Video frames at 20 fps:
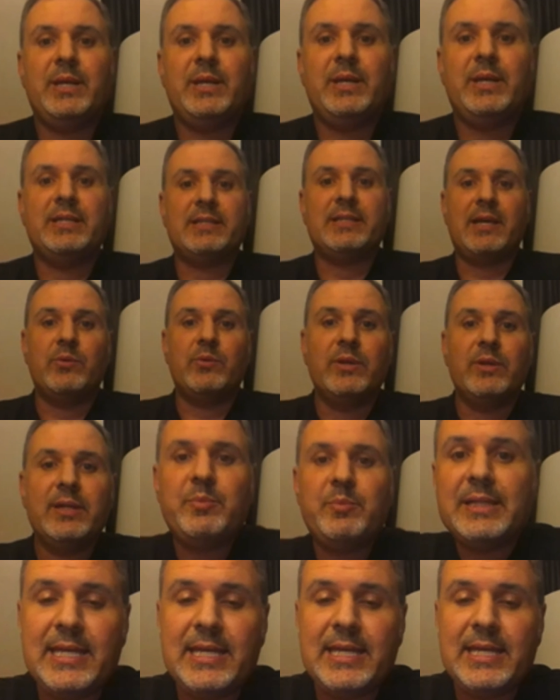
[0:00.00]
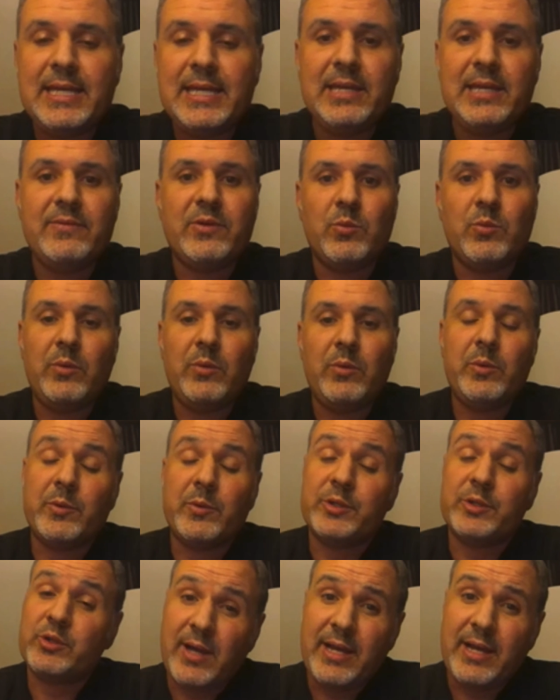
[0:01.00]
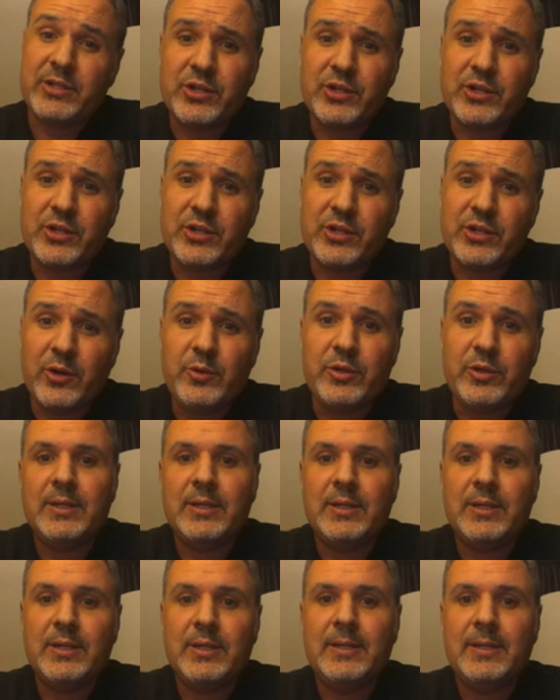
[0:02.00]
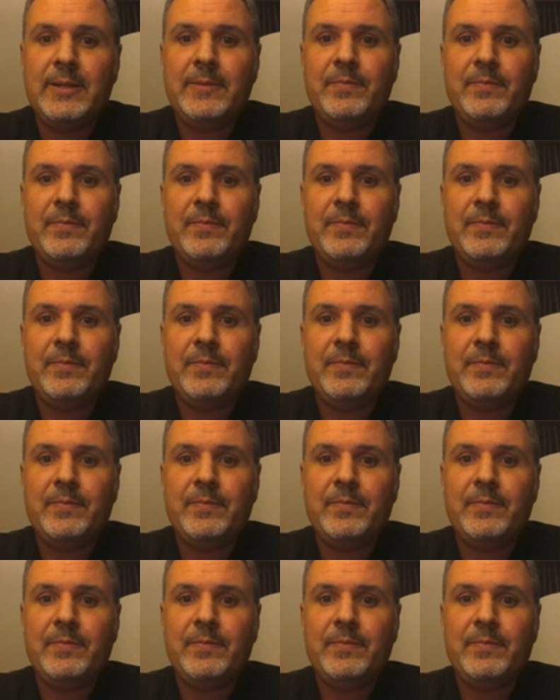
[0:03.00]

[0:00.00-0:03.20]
because I really believe in what we were trying to show you